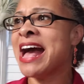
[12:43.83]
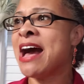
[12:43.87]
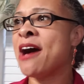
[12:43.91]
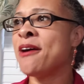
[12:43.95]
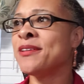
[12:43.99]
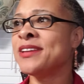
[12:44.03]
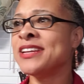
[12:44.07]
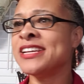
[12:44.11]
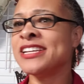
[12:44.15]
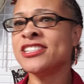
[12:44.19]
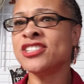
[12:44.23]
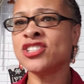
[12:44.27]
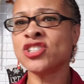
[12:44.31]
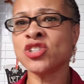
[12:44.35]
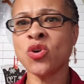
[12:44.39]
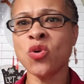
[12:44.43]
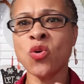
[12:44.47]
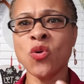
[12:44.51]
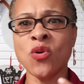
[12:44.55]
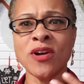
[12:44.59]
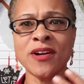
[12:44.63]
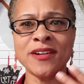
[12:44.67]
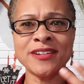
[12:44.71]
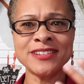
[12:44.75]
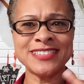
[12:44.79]
outage
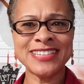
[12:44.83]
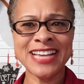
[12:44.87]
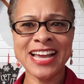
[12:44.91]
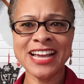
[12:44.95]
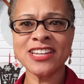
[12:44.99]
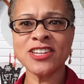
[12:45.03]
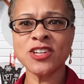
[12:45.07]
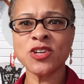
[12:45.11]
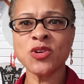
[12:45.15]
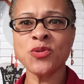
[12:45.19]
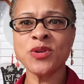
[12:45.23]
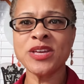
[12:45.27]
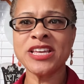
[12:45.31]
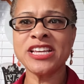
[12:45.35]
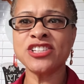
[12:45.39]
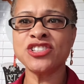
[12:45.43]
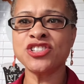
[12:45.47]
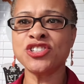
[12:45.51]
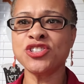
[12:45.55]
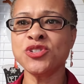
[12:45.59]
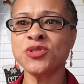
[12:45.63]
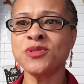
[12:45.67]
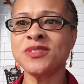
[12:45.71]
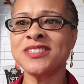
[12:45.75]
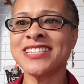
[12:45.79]
or technical
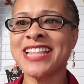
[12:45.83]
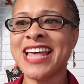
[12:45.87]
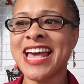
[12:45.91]
issues